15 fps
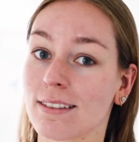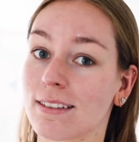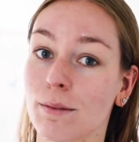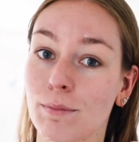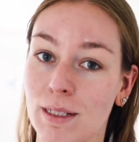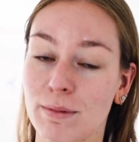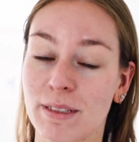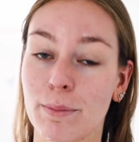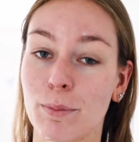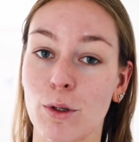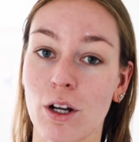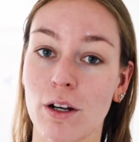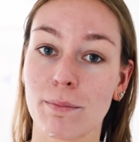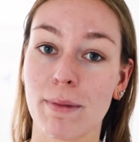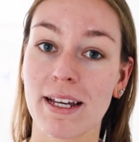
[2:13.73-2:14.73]
Sometimes I put
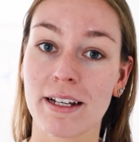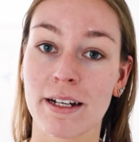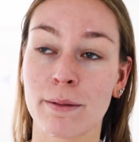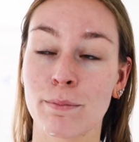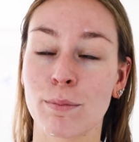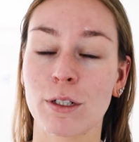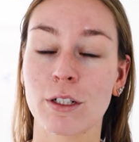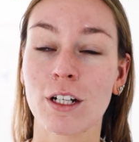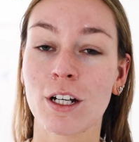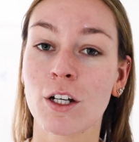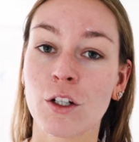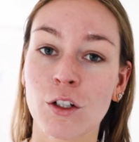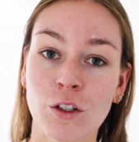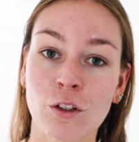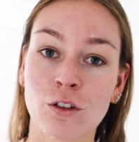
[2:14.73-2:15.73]
on makeup, but
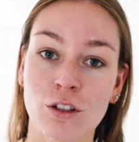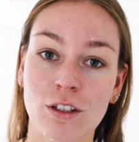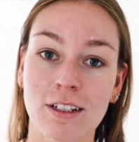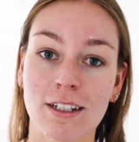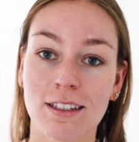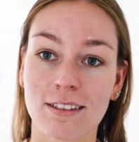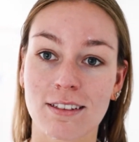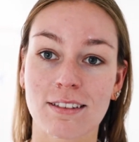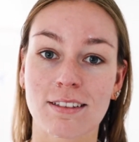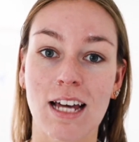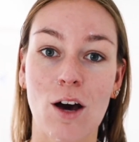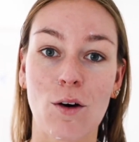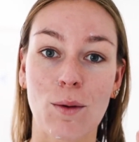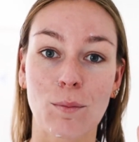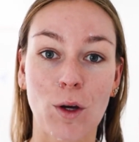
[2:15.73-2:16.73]
usually this is
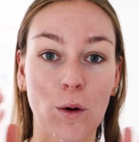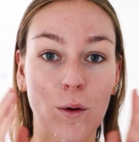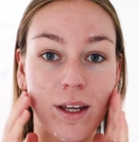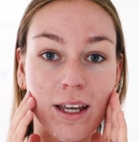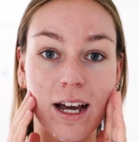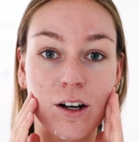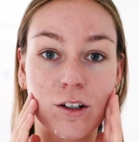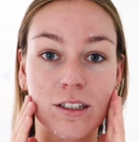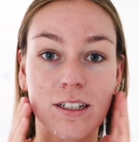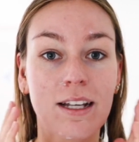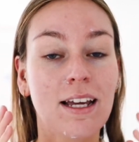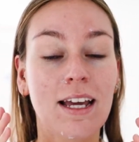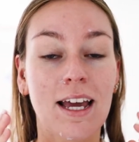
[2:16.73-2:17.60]
how I'm going out,